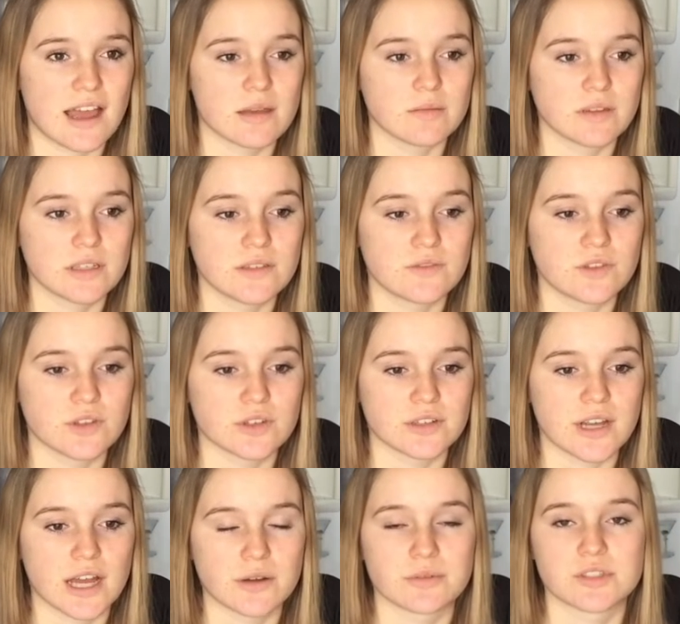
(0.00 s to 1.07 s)
I believe you're
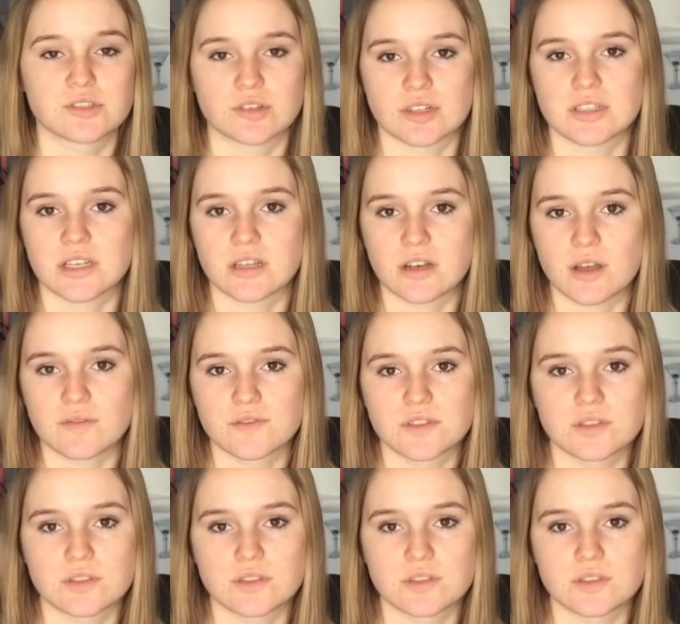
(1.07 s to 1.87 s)
not restricting enough